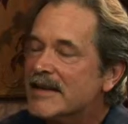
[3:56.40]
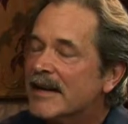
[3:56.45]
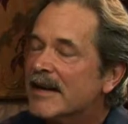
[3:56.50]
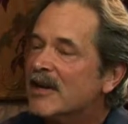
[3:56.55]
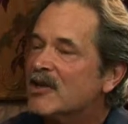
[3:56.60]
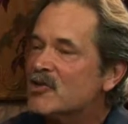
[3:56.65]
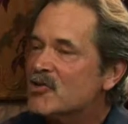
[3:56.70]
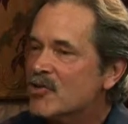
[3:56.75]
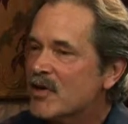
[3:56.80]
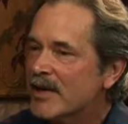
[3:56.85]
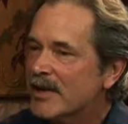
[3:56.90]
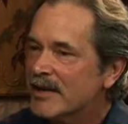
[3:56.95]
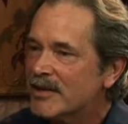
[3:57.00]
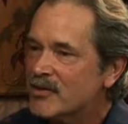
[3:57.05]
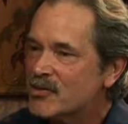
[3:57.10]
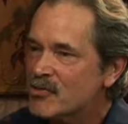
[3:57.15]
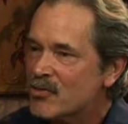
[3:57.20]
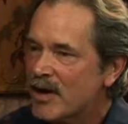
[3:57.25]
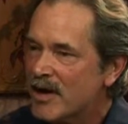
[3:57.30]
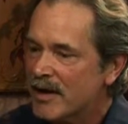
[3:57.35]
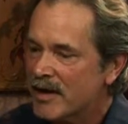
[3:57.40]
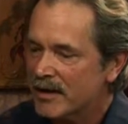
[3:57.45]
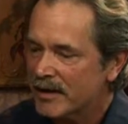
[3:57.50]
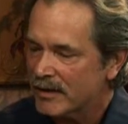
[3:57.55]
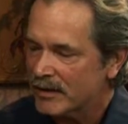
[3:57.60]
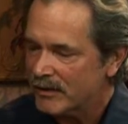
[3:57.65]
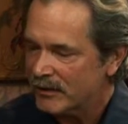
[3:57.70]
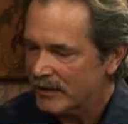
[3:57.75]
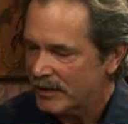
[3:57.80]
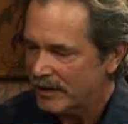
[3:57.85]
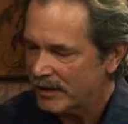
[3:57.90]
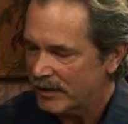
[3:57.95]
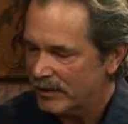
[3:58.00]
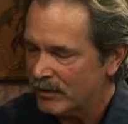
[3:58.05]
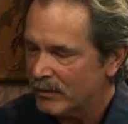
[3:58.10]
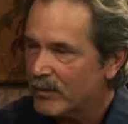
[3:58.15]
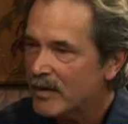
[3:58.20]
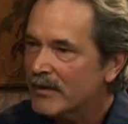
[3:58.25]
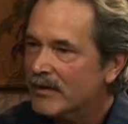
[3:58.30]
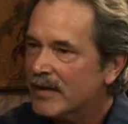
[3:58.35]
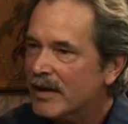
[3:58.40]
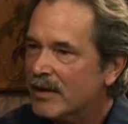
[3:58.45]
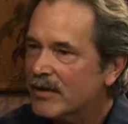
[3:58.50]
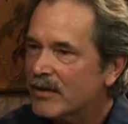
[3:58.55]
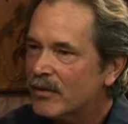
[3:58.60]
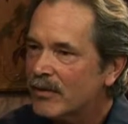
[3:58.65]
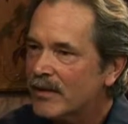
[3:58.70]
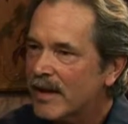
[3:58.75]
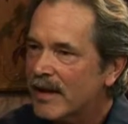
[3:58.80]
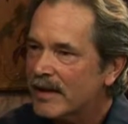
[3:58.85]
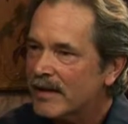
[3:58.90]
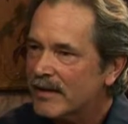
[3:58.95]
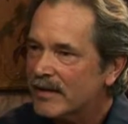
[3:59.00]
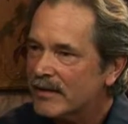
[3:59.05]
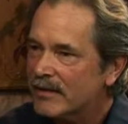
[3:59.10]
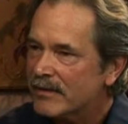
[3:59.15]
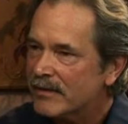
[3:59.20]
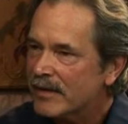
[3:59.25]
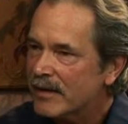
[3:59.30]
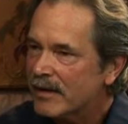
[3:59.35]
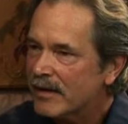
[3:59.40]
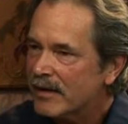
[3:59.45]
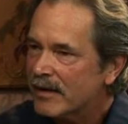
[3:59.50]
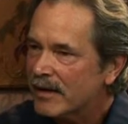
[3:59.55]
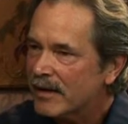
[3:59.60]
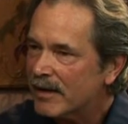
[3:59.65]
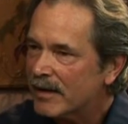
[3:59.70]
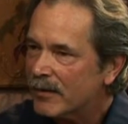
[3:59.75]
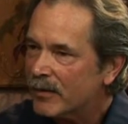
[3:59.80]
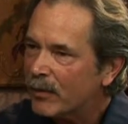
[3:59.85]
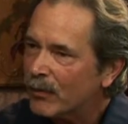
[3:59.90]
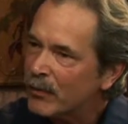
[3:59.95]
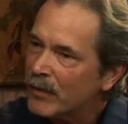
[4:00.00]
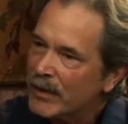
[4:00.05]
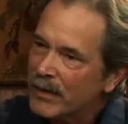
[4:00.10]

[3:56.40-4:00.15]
and I train in triangles. And the reason I do that is three